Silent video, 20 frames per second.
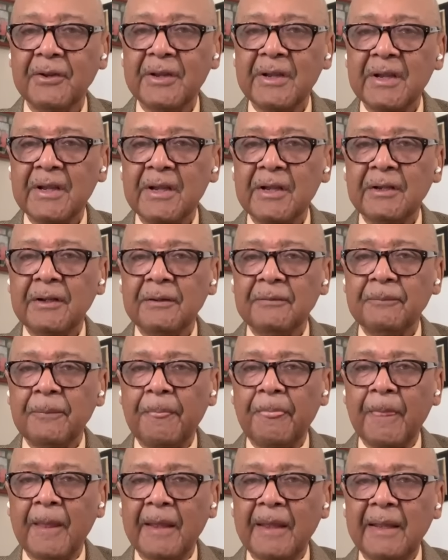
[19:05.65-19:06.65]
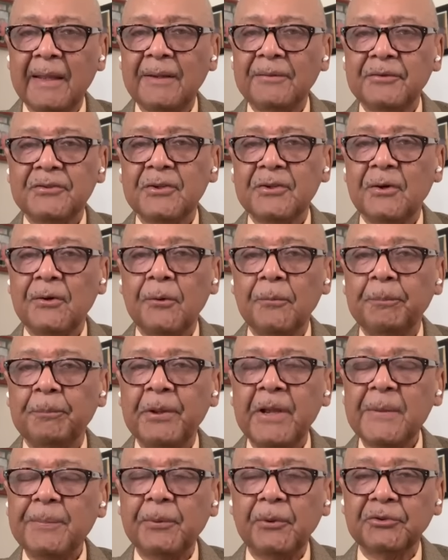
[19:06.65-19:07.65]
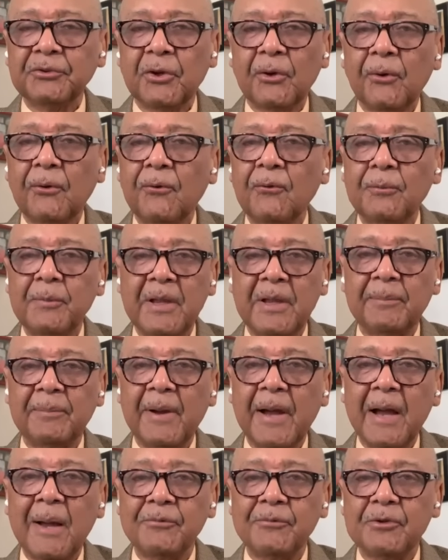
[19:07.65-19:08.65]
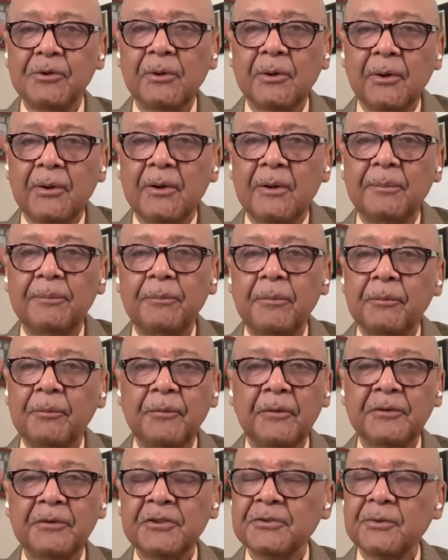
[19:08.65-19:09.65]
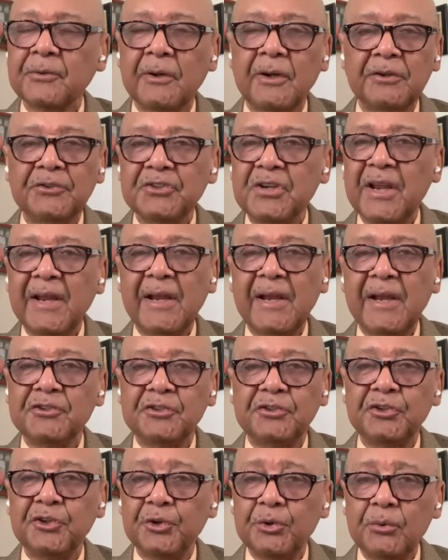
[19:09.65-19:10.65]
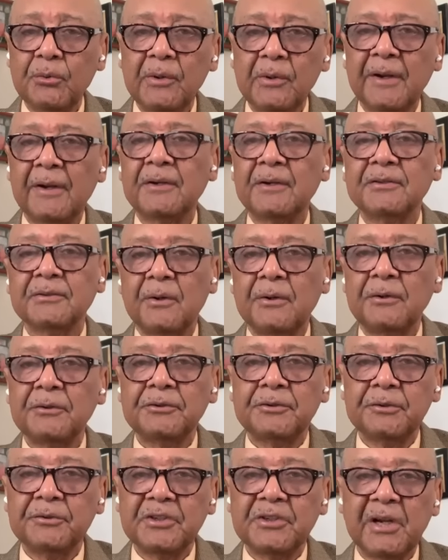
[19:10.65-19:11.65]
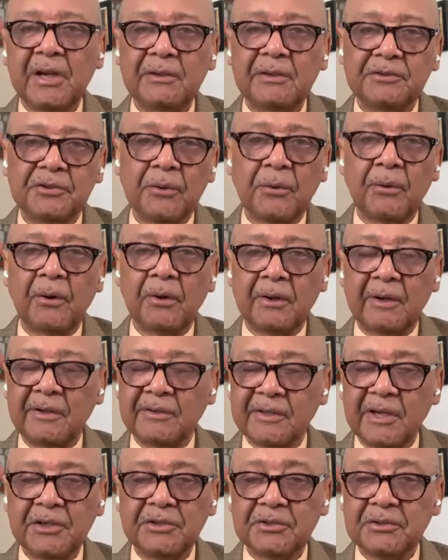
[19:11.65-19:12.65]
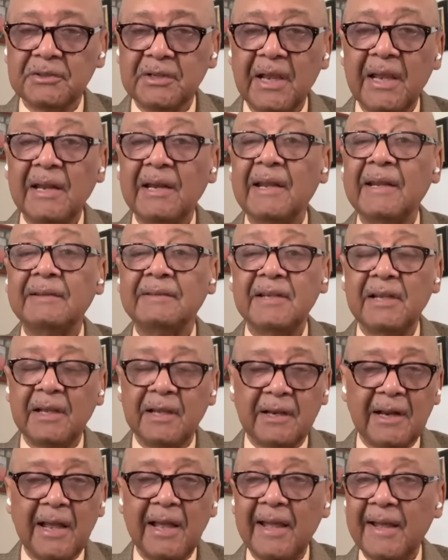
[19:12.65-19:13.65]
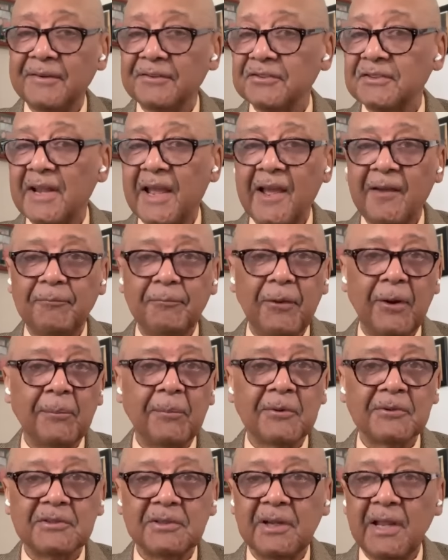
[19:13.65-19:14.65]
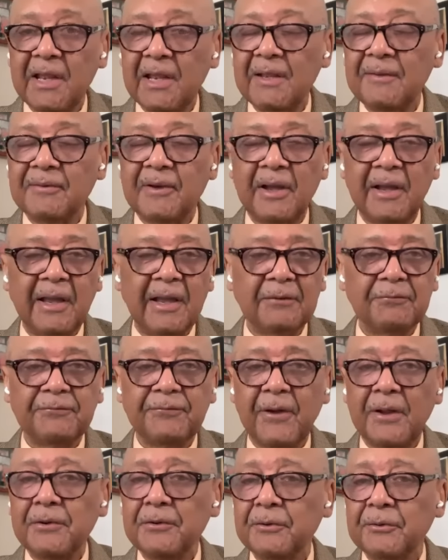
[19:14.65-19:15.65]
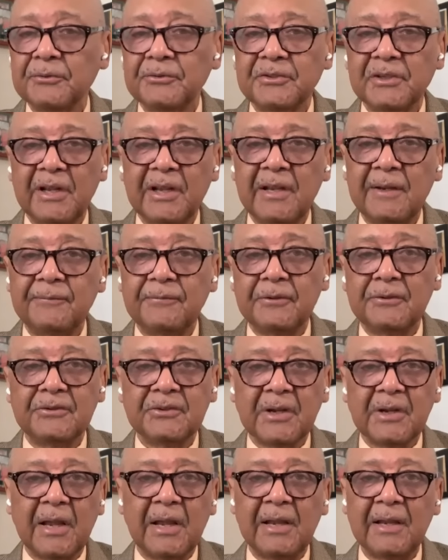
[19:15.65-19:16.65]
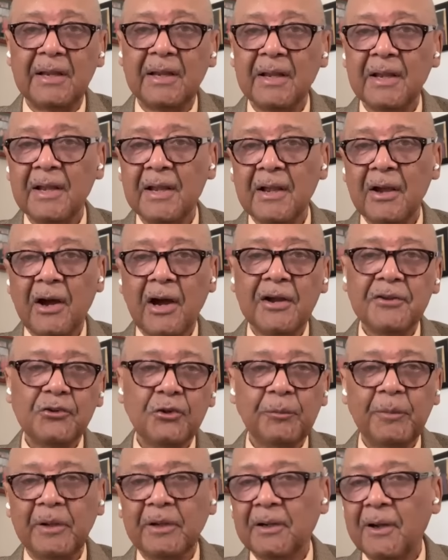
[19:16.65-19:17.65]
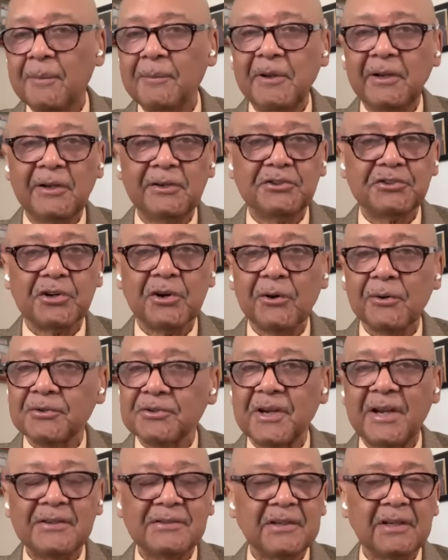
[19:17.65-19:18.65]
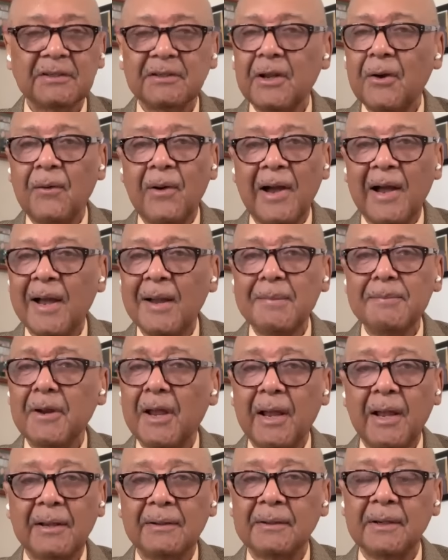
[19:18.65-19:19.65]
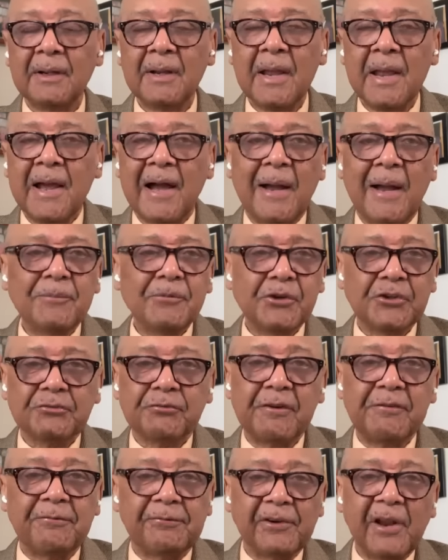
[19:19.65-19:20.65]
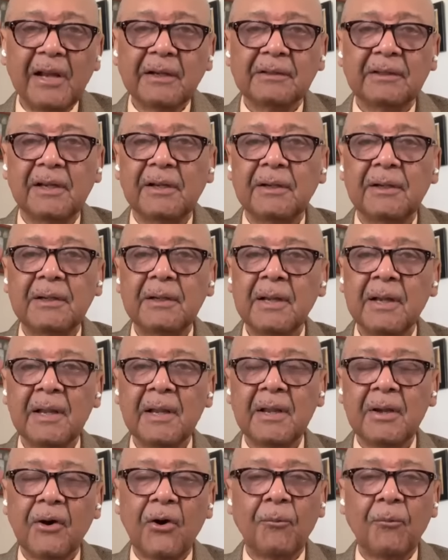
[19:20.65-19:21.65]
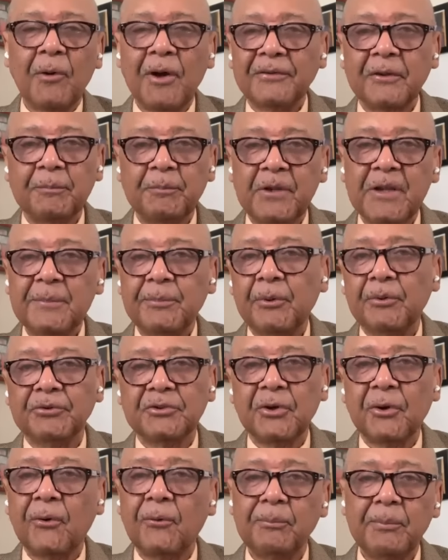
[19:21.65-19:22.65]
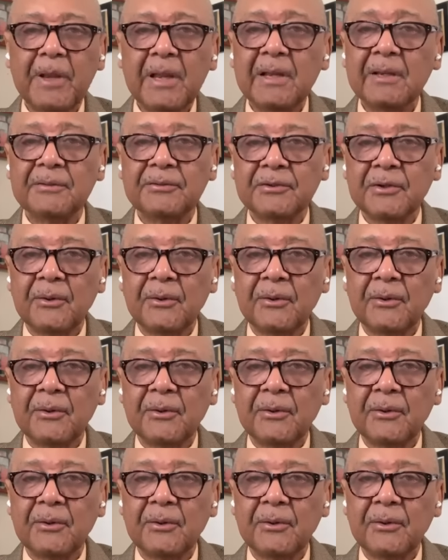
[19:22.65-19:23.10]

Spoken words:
Mm-hmm. And so people told me, Bob, this is going to change you, and it's going to change your organization. And it did. I had staff members leave. I had funders leave and say, are you becoming a church? I said, no, I'm not. I'm just reflecting on what the people told me.